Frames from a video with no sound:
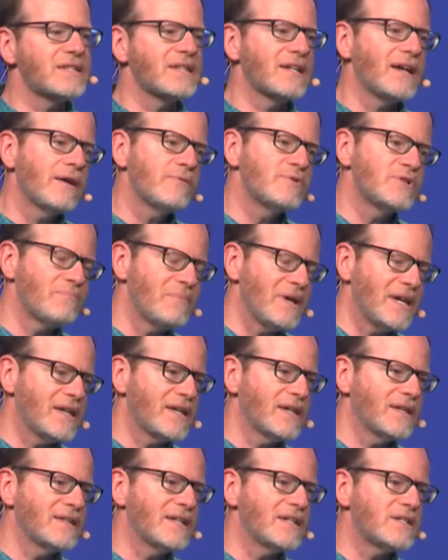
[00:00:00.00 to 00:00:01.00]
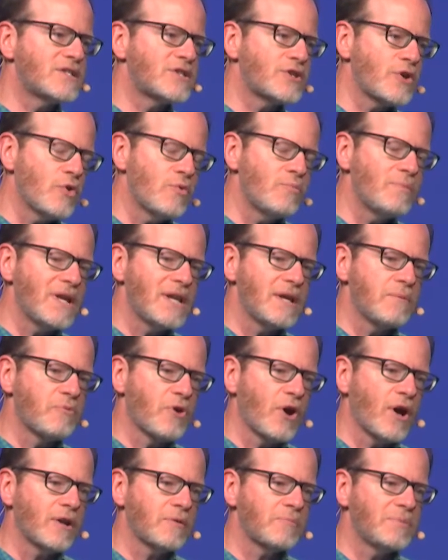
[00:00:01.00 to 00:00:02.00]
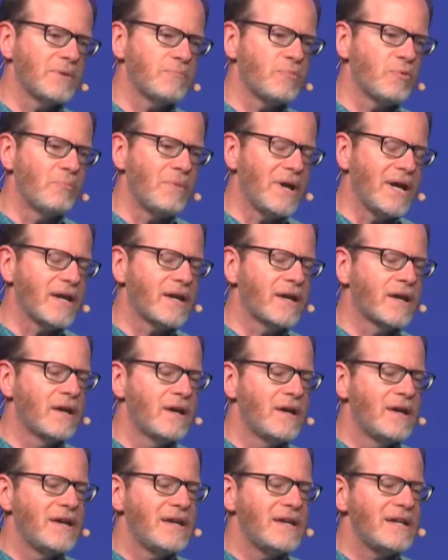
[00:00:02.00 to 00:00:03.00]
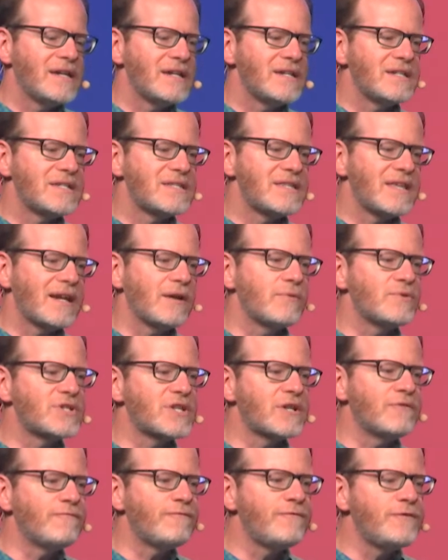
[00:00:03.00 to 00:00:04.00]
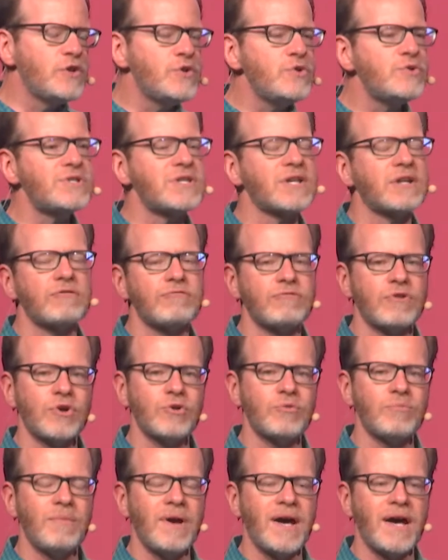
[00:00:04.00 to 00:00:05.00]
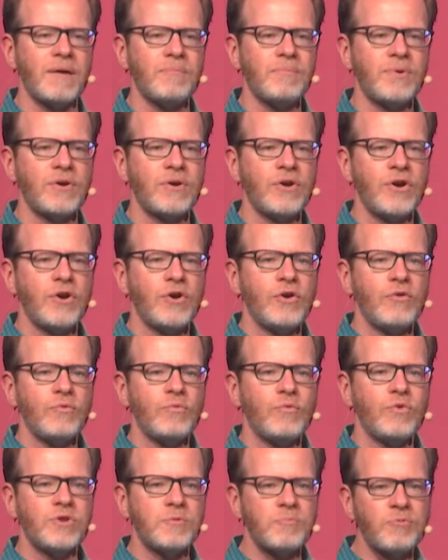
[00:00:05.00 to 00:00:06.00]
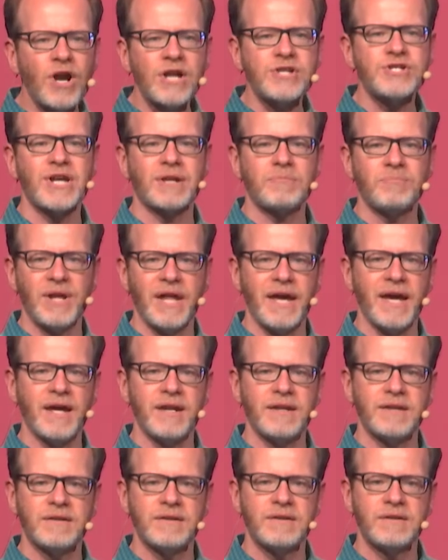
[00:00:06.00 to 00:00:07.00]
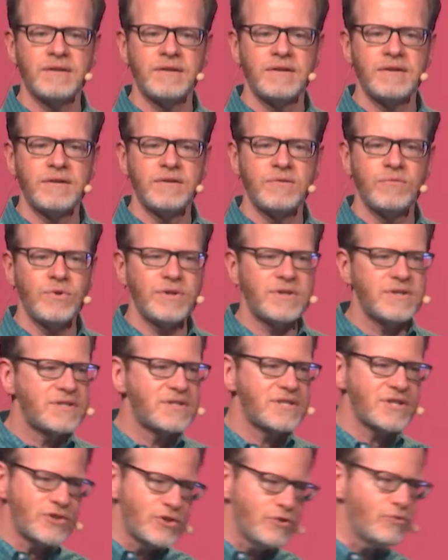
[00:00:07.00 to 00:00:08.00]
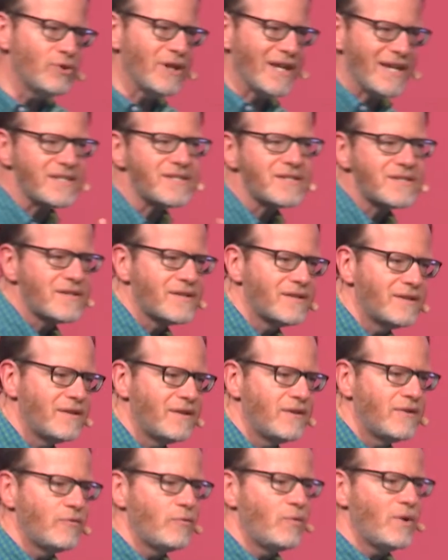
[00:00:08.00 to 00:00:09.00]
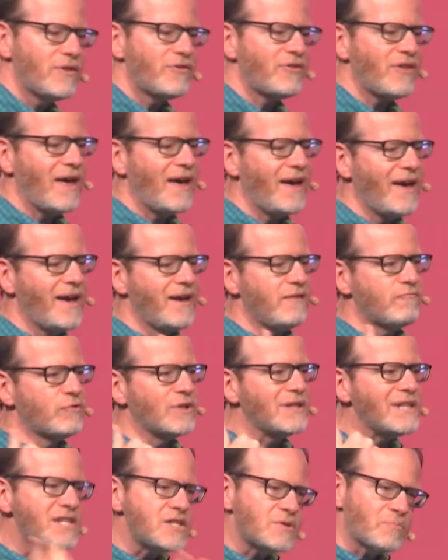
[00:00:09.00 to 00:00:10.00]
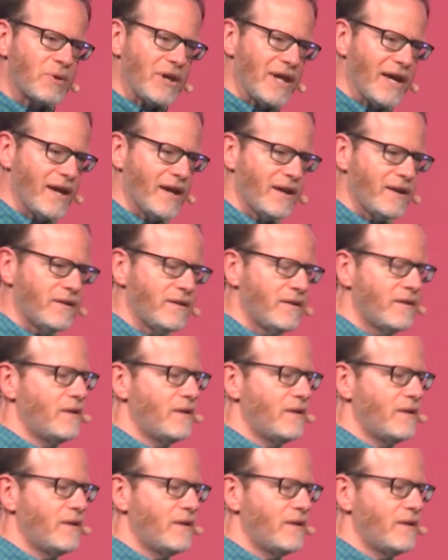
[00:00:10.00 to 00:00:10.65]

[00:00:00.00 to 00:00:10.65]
that I was making, that so many product people make, is that I was confusing a roadmap with a project plan, with a to-do list, with a release plan,